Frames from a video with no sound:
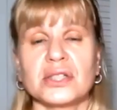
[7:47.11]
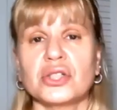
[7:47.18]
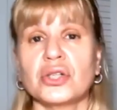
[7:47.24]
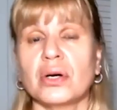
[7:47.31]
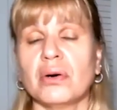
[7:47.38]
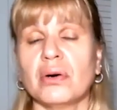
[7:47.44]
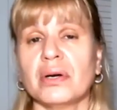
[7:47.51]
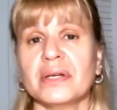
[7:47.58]
you
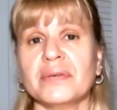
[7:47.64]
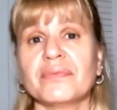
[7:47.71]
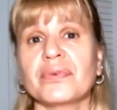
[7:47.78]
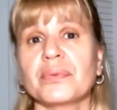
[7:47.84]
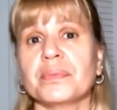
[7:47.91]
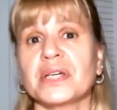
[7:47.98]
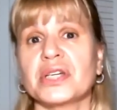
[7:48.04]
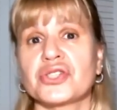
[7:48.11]
know, or
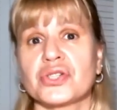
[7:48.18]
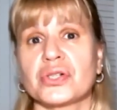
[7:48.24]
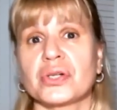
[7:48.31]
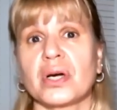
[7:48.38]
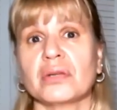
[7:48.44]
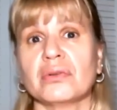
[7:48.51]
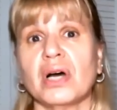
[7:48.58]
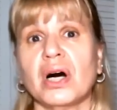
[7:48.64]
information
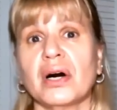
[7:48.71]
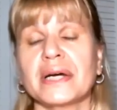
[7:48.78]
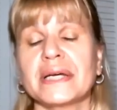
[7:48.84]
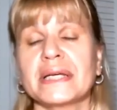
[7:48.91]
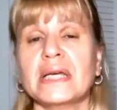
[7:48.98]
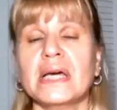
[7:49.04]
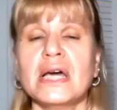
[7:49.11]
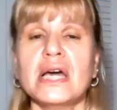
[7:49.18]

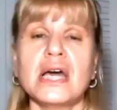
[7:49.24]
online.